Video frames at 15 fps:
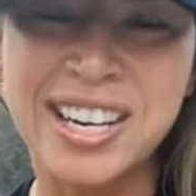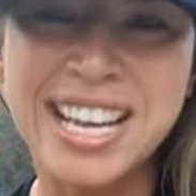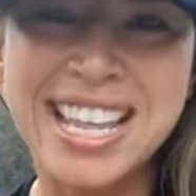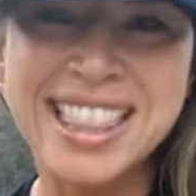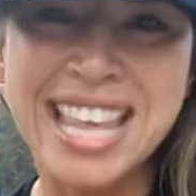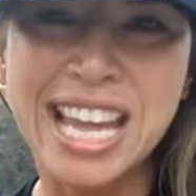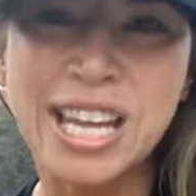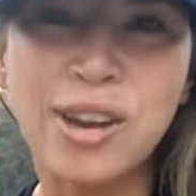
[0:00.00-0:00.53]

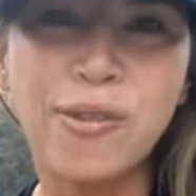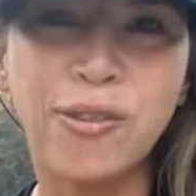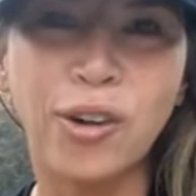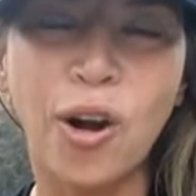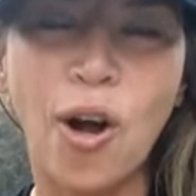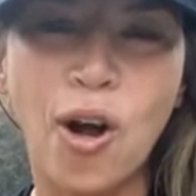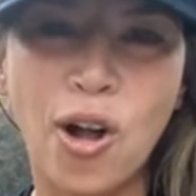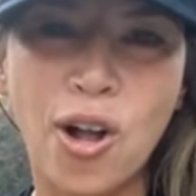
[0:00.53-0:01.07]
Thank you for
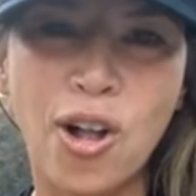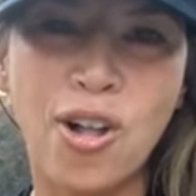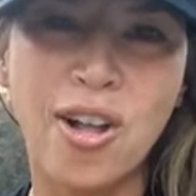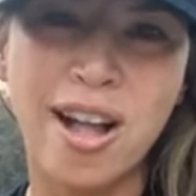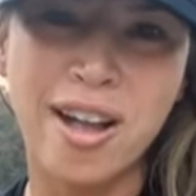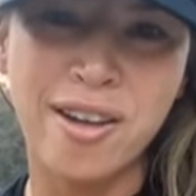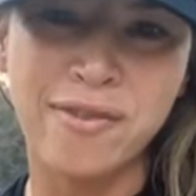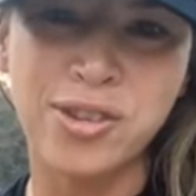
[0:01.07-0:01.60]
all
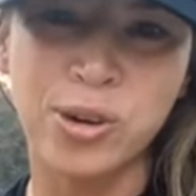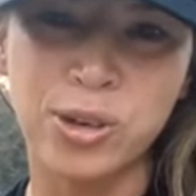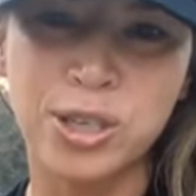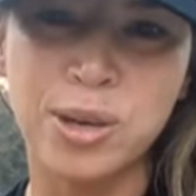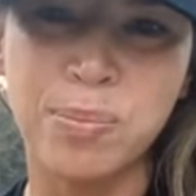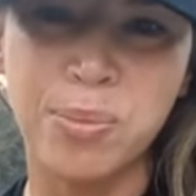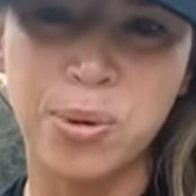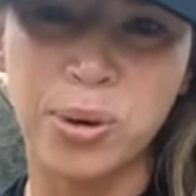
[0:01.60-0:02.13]
of your
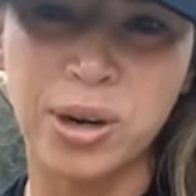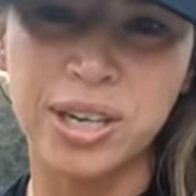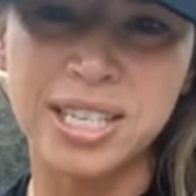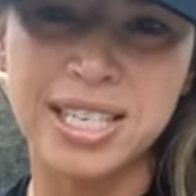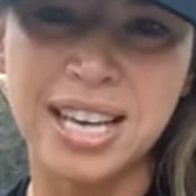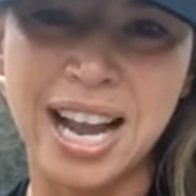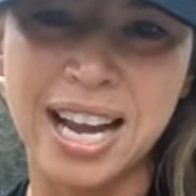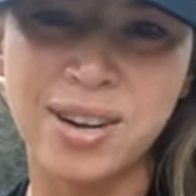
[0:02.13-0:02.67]
support.
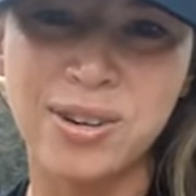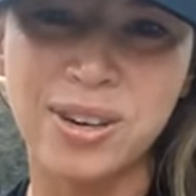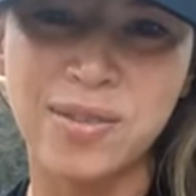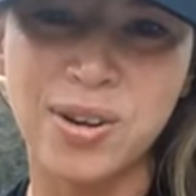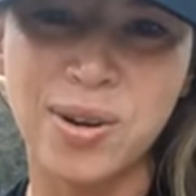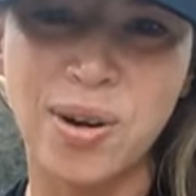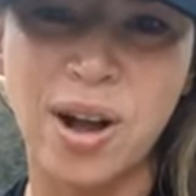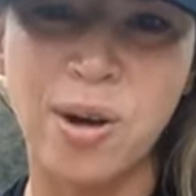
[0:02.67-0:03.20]
I don't even
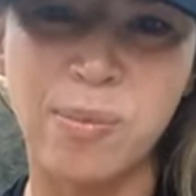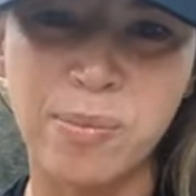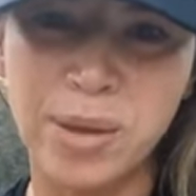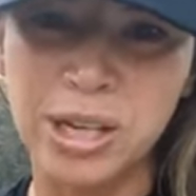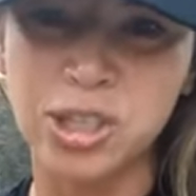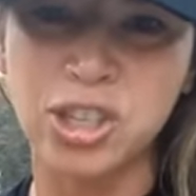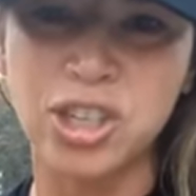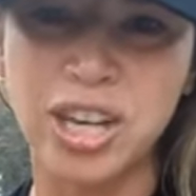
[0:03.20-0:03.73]
know how
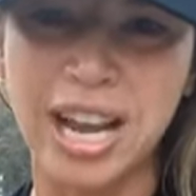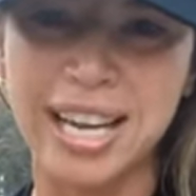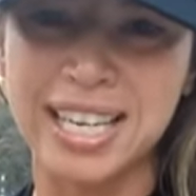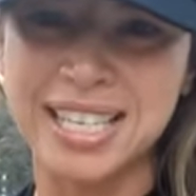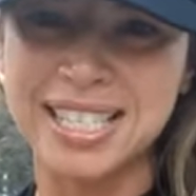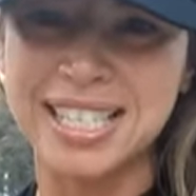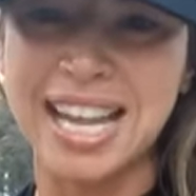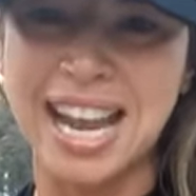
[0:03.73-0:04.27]
much I
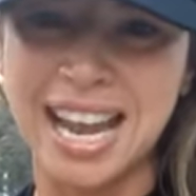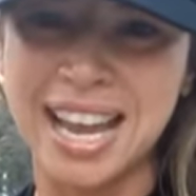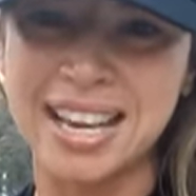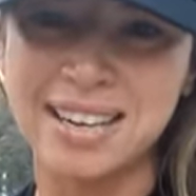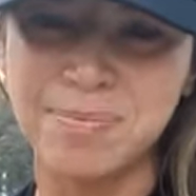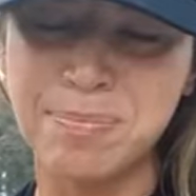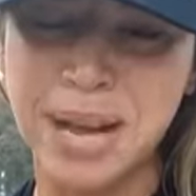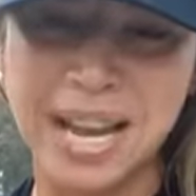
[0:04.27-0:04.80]
can say it,
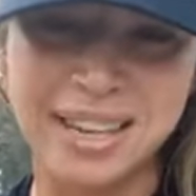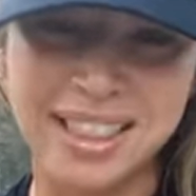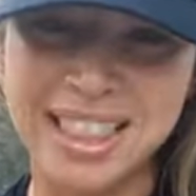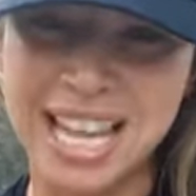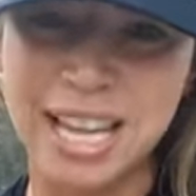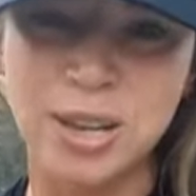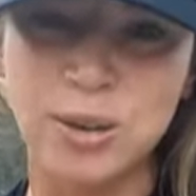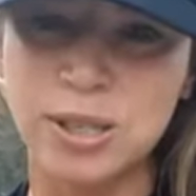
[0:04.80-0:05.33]
but
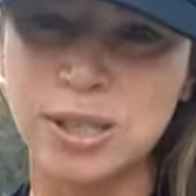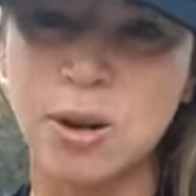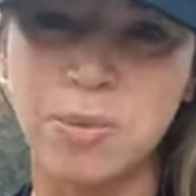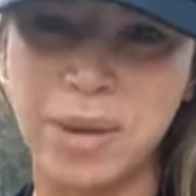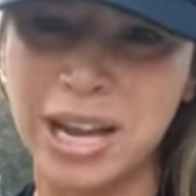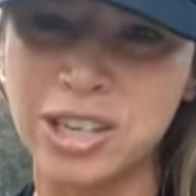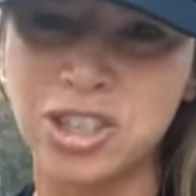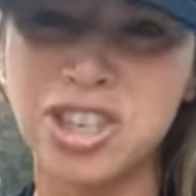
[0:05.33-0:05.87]
thank you so
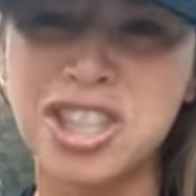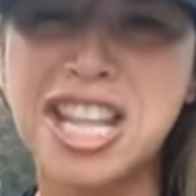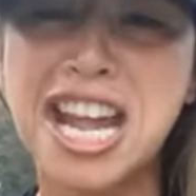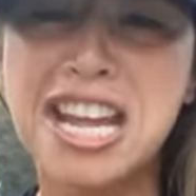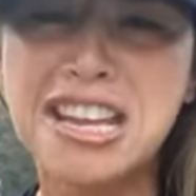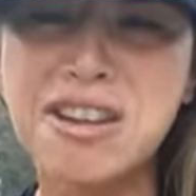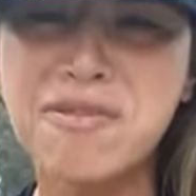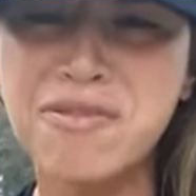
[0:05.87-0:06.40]
much.
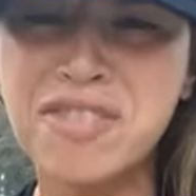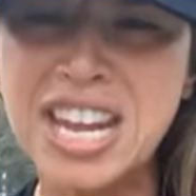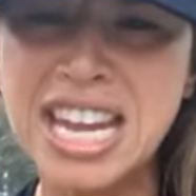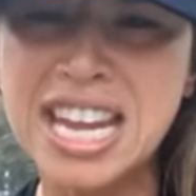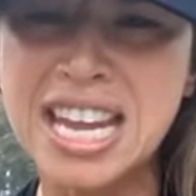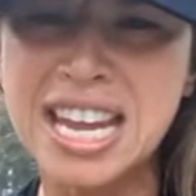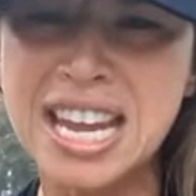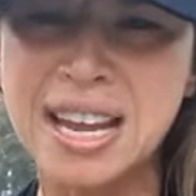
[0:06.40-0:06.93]
Thank you,
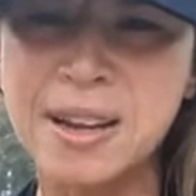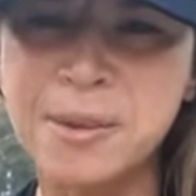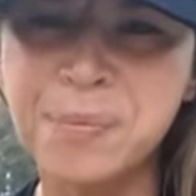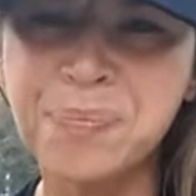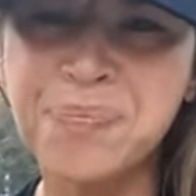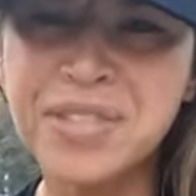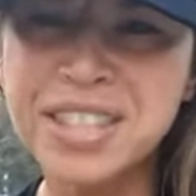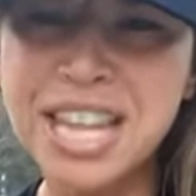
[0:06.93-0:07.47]
V.
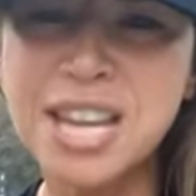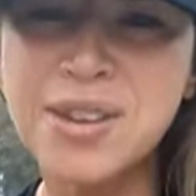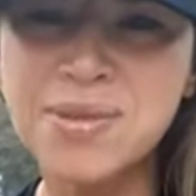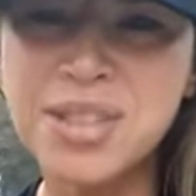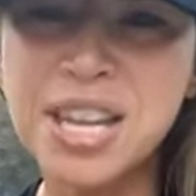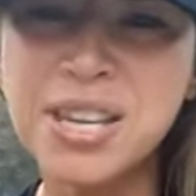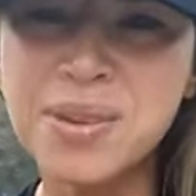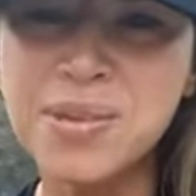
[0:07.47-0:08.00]
Thank you,
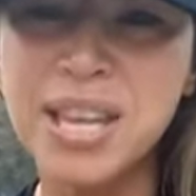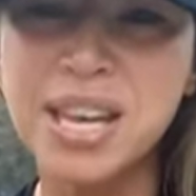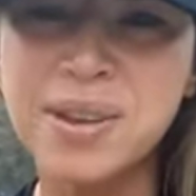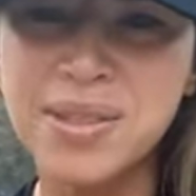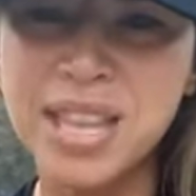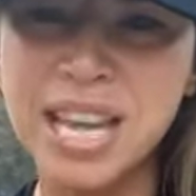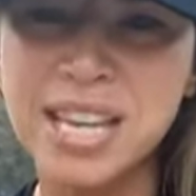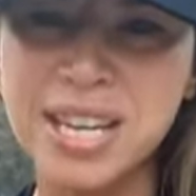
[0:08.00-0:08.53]
thank you, thank you,
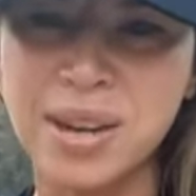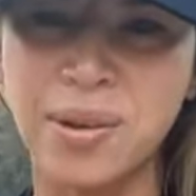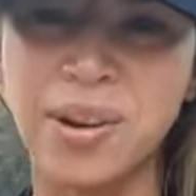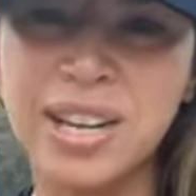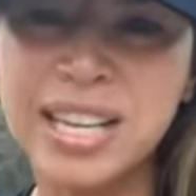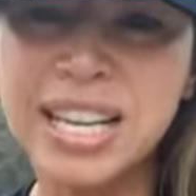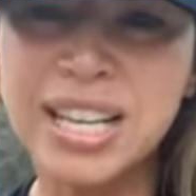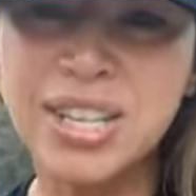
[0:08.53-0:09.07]
thank you.
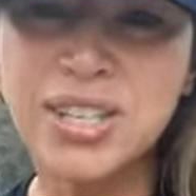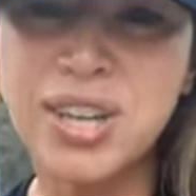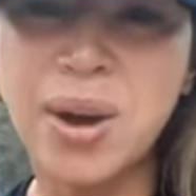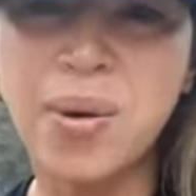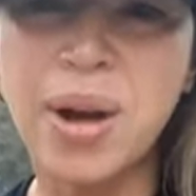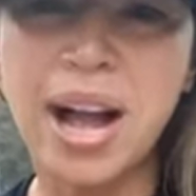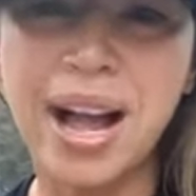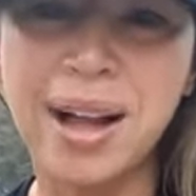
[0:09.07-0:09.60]
So
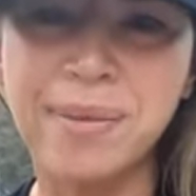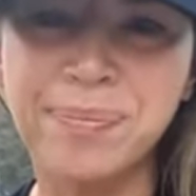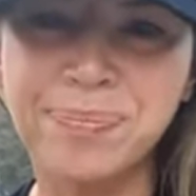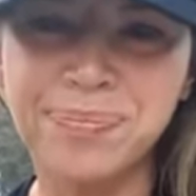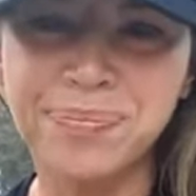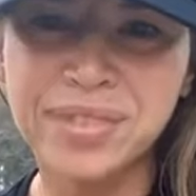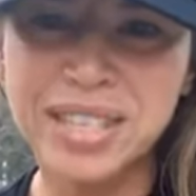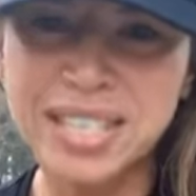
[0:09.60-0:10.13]

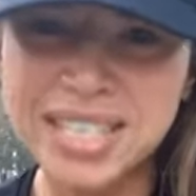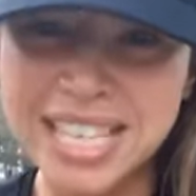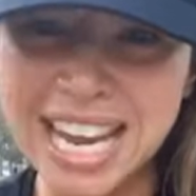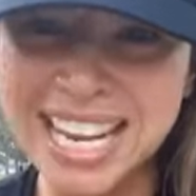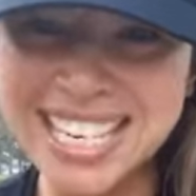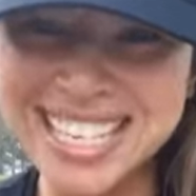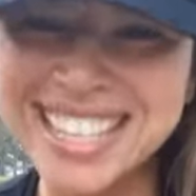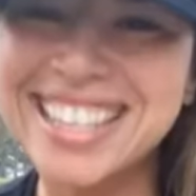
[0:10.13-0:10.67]
take
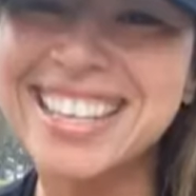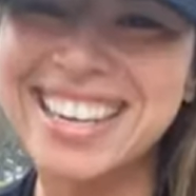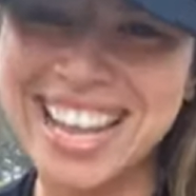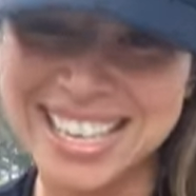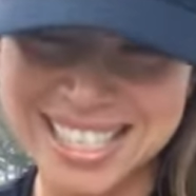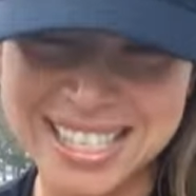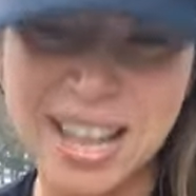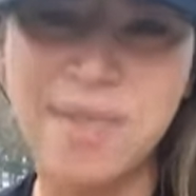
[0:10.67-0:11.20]
it to the
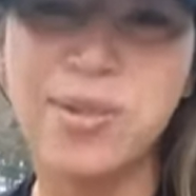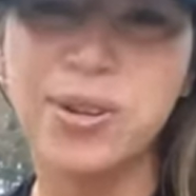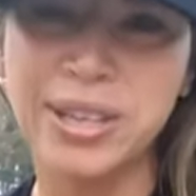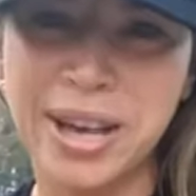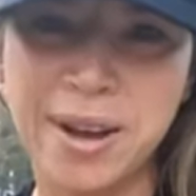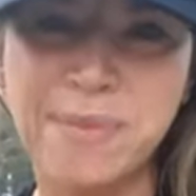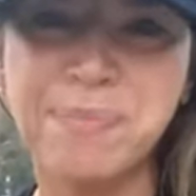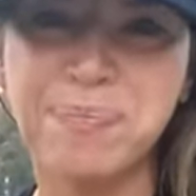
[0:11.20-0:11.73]
next level.
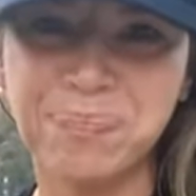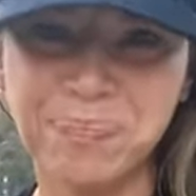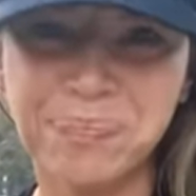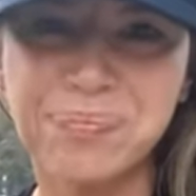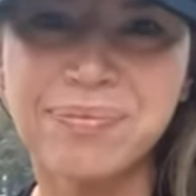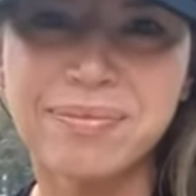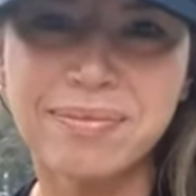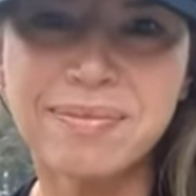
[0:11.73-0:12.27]
Yep.
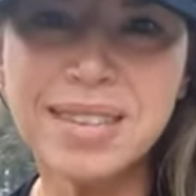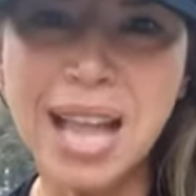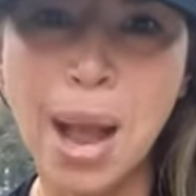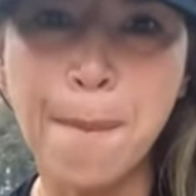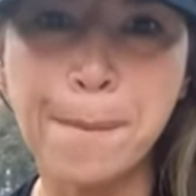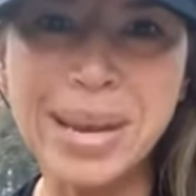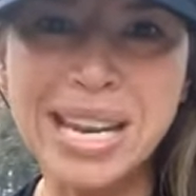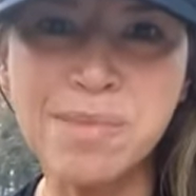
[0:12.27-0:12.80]
I'm
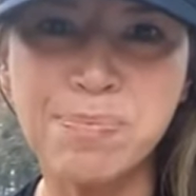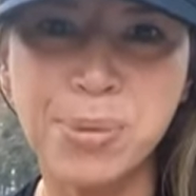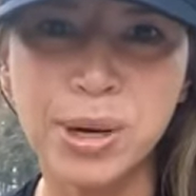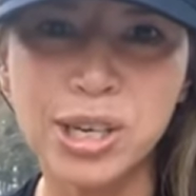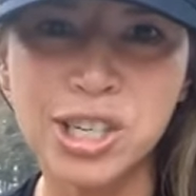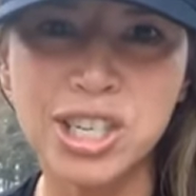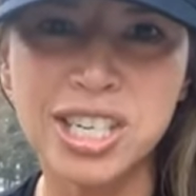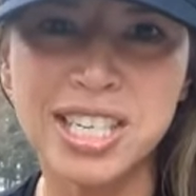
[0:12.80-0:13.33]
being
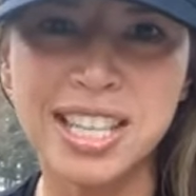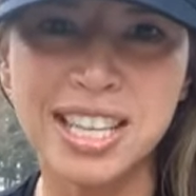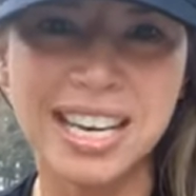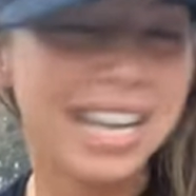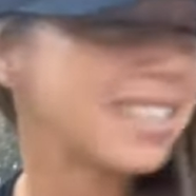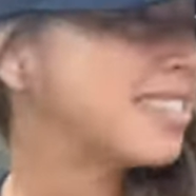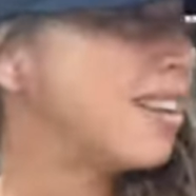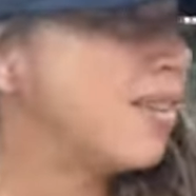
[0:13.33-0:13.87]
pushed into the next level.